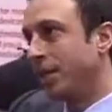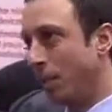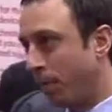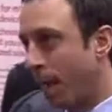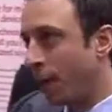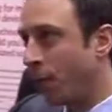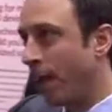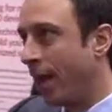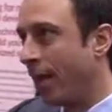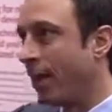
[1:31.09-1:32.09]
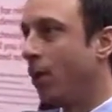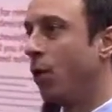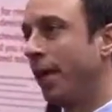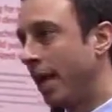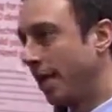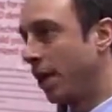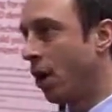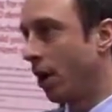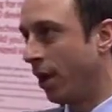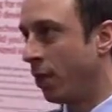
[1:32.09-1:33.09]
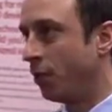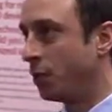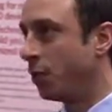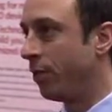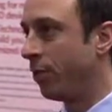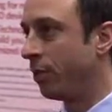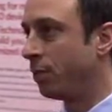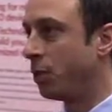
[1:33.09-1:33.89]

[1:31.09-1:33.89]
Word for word: he's a block away, or to get in the car and go retrieve him.